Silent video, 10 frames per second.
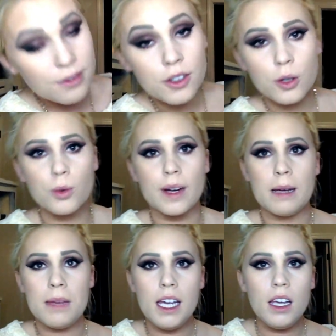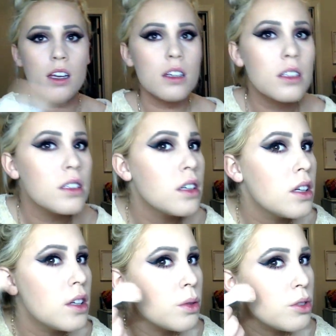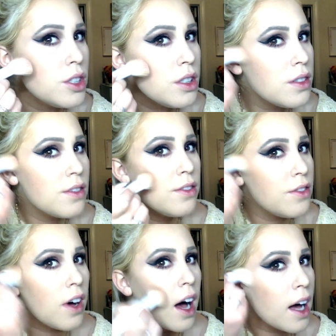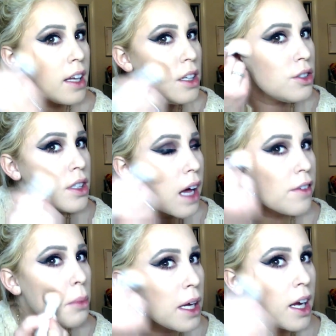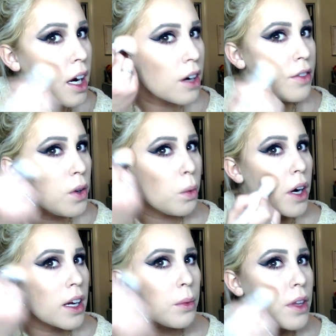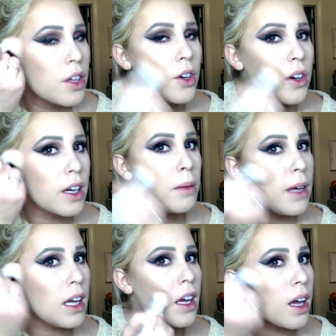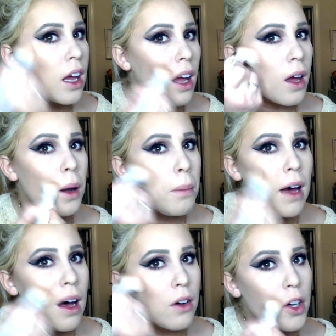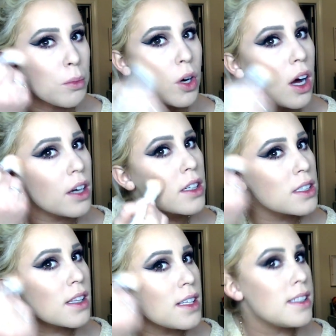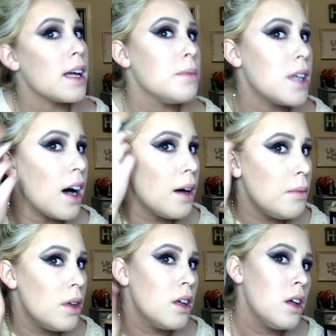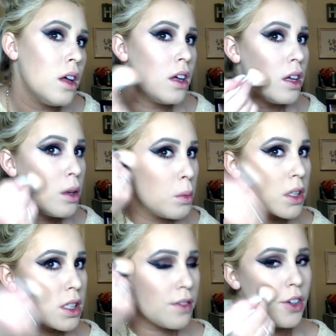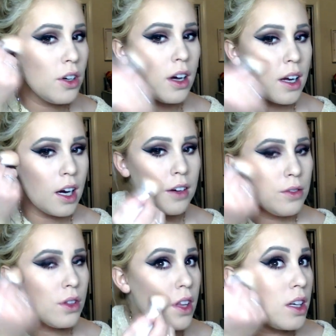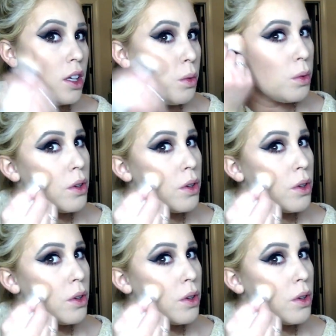of creamy, which is fine. You just have to be careful working with creamy and powder products at the same time. Because if you're not careful, then they